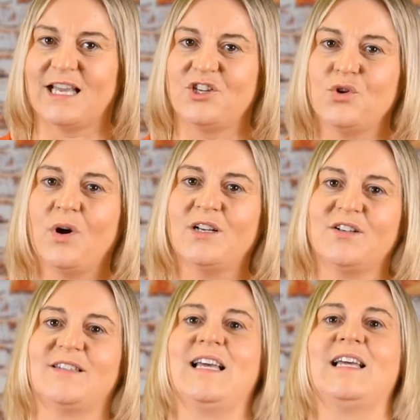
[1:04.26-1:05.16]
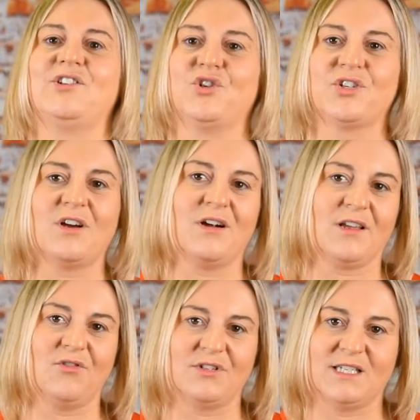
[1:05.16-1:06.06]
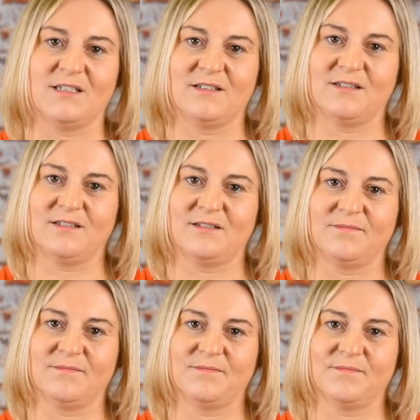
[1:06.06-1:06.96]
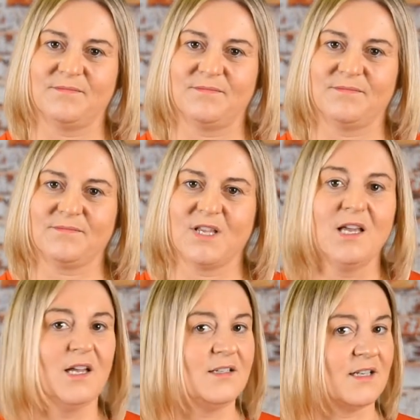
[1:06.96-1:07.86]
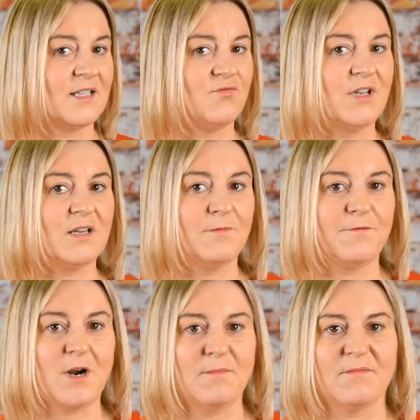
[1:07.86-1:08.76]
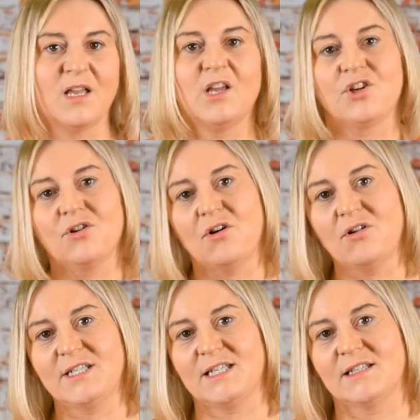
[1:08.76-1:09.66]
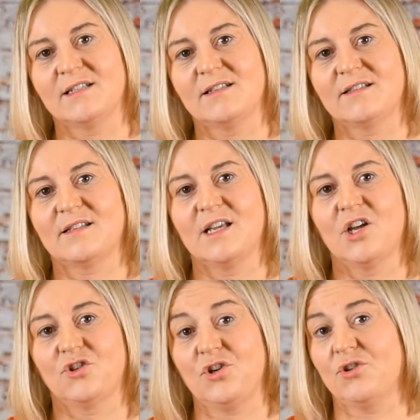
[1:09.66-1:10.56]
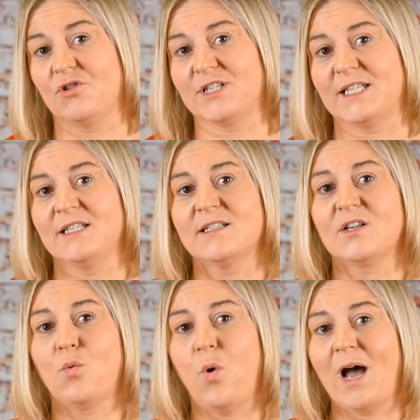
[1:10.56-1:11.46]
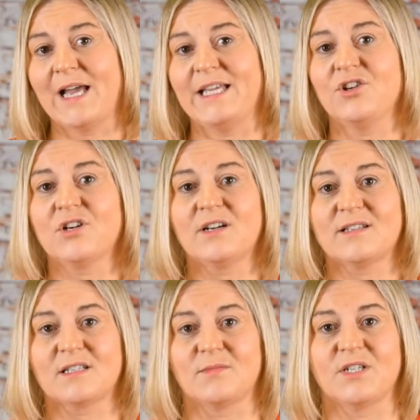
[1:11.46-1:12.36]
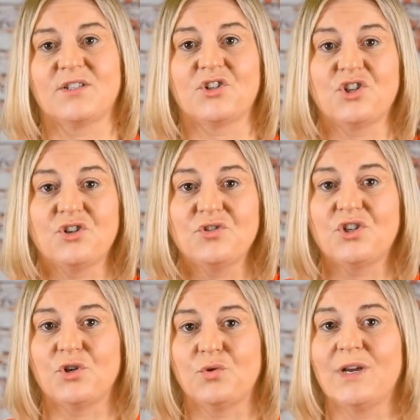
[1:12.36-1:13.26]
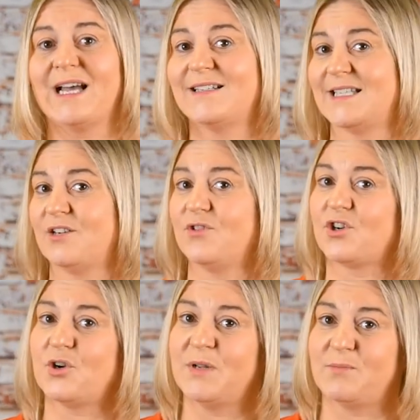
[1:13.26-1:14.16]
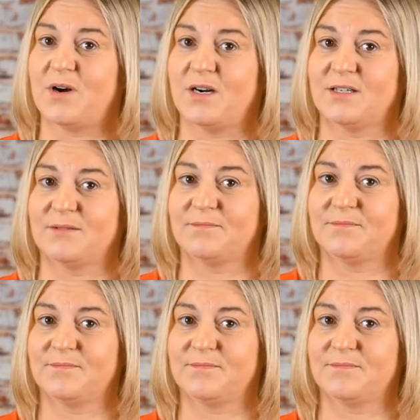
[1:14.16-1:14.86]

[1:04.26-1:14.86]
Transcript: that you understand your target audience? Does it reconfirm your audience to your audience why your customers choose you as their recruitment partner?